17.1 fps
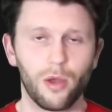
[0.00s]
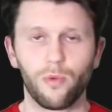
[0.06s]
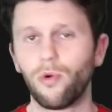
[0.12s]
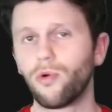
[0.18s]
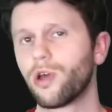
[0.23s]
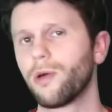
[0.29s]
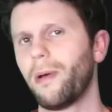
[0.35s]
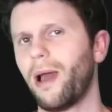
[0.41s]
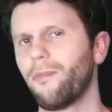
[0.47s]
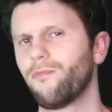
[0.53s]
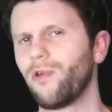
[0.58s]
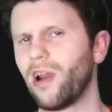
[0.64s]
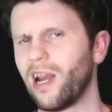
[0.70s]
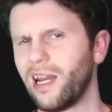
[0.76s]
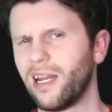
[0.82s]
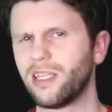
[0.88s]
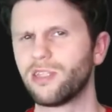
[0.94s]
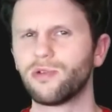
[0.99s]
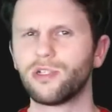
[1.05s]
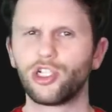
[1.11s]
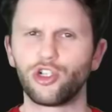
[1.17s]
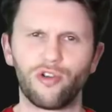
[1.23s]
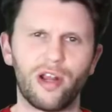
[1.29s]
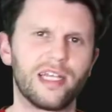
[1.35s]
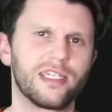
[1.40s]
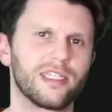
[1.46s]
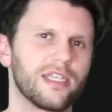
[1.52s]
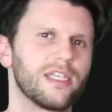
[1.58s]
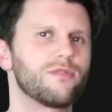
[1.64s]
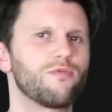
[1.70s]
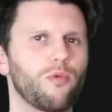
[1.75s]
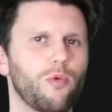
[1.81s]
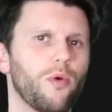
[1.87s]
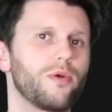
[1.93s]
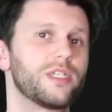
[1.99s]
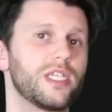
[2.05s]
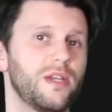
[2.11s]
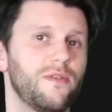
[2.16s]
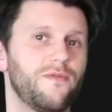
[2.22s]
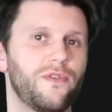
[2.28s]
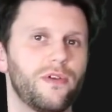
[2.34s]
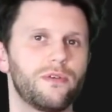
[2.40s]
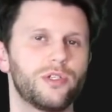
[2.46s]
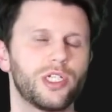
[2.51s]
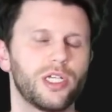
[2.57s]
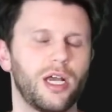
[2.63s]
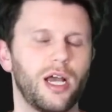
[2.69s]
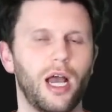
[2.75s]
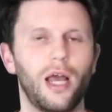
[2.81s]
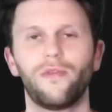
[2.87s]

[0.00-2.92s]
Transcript: Will Kabam really need to address these rewards in the future?